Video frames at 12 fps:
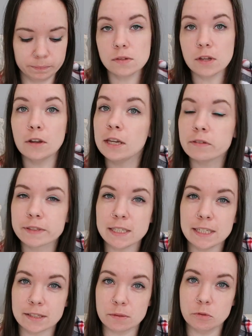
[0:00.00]
So he
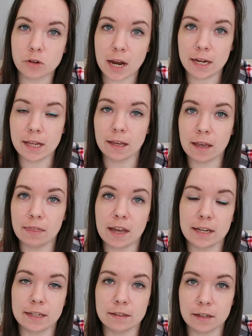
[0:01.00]
obviously did some training, and
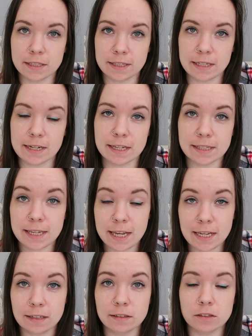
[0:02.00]
then in
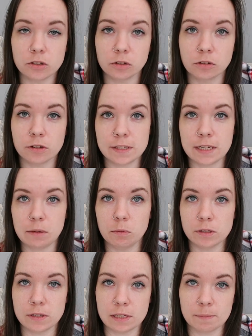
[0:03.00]
1918, John Christie
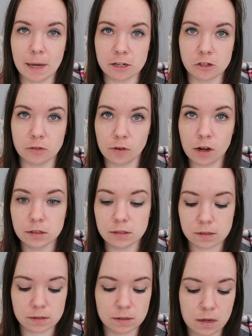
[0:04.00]
was dispatched to
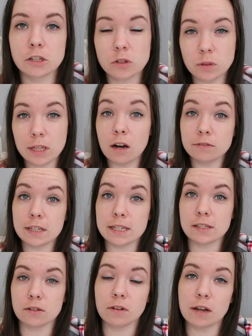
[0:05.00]
France, and shortly after
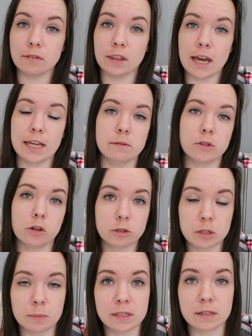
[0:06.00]
his arrival there, he was
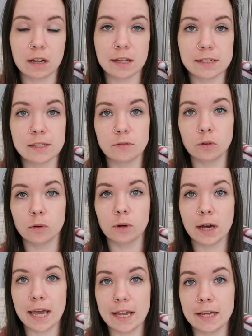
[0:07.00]
hospitalised
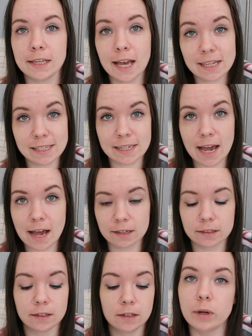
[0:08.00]
for a gas
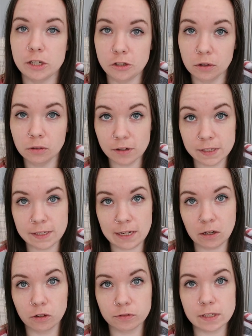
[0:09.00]
attack, which John
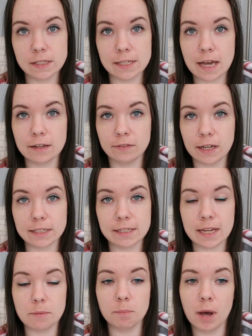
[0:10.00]
Christie often said
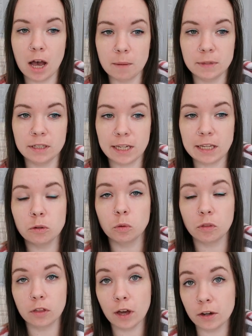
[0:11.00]
affected him permanently,
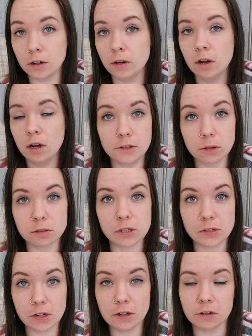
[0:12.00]
although the
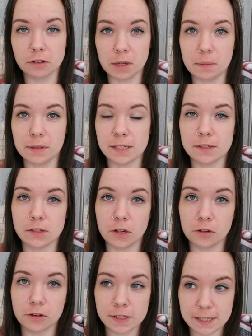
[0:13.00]
doctors don't agree with this.
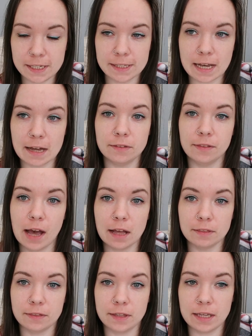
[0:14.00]
So Christie said
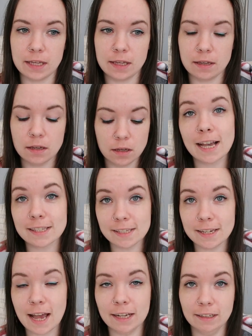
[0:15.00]
that the gas
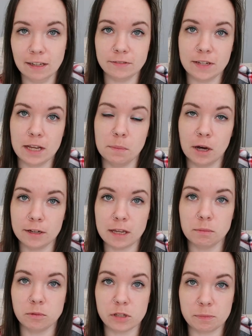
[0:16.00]
attack left him
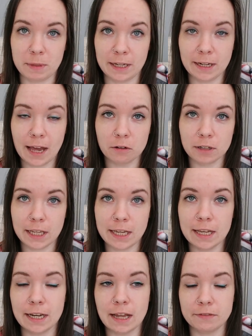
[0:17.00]
unable to speak
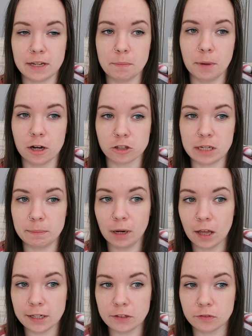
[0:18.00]
loudly, it left him partially
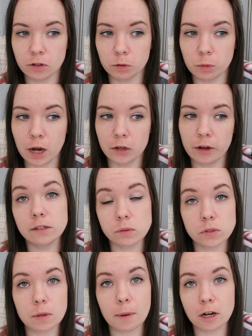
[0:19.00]
blind for a while, and
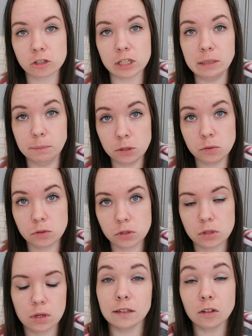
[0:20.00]
also partially
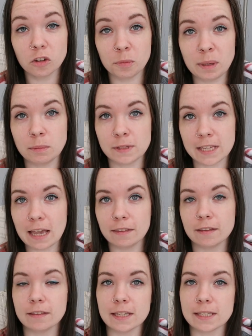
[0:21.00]
mute. And a lot of people say
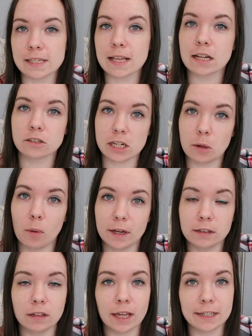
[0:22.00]
that this is actually
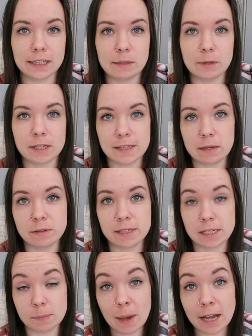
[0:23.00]
quite unlikely, because he was
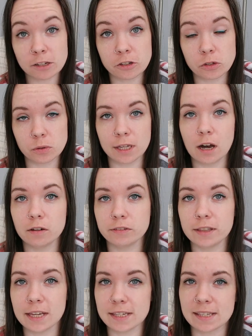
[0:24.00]
dispatched shortly
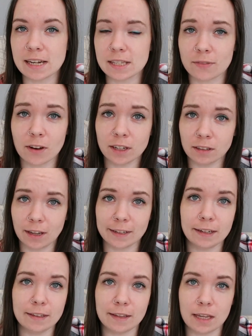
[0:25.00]
after this, and it's very
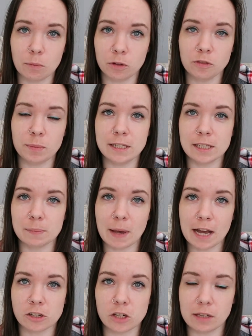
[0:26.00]
unlikely that he would have been
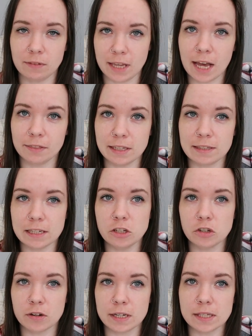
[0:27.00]
dispatched if he had these
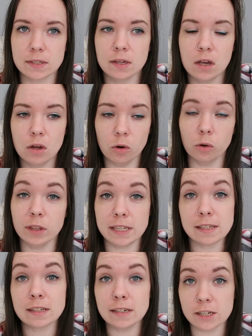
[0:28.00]
injuries or
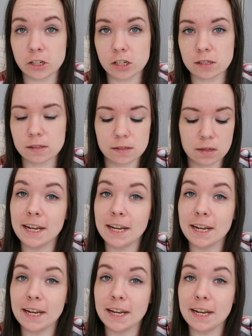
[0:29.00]
these conditions.